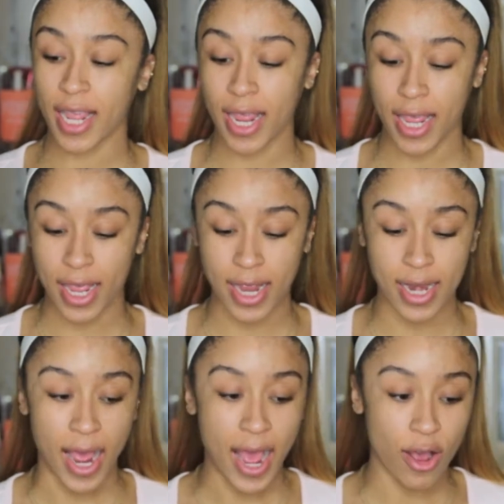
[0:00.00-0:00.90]

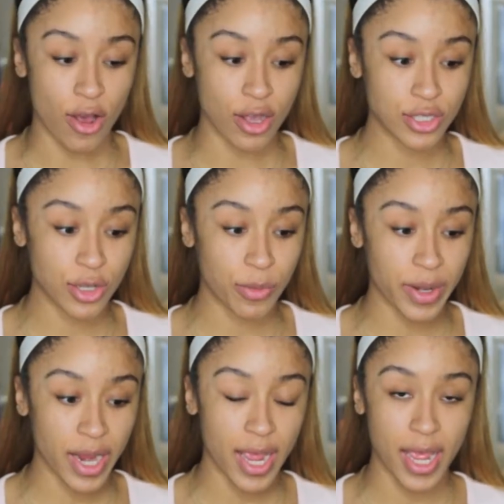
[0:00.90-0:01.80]
and I also
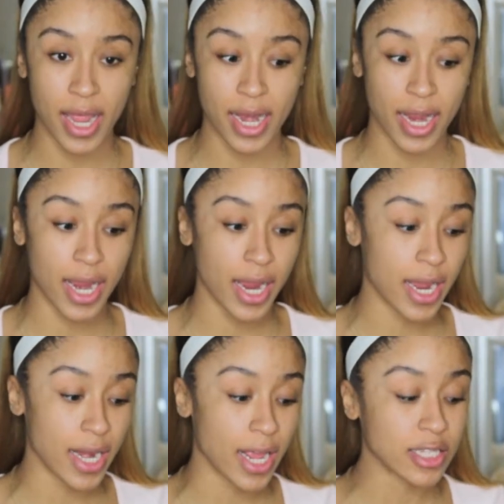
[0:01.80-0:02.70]
went ahead
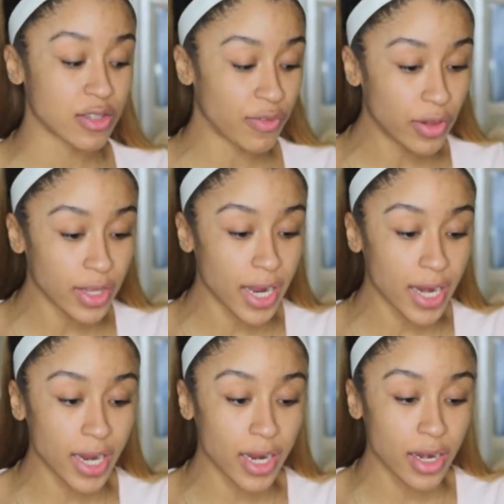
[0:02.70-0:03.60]
and
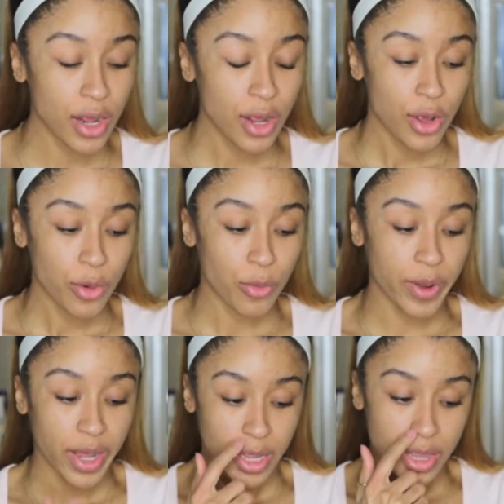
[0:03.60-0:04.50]
exfoliated
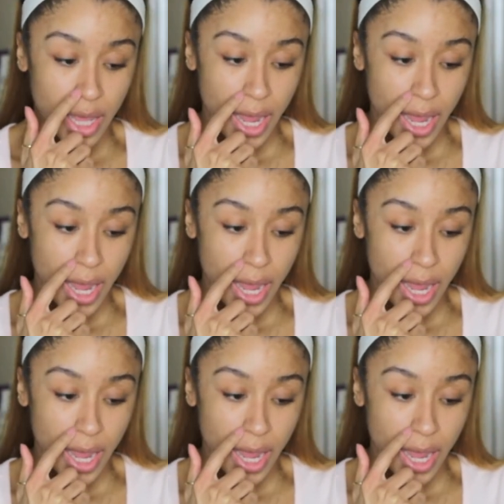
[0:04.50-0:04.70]
with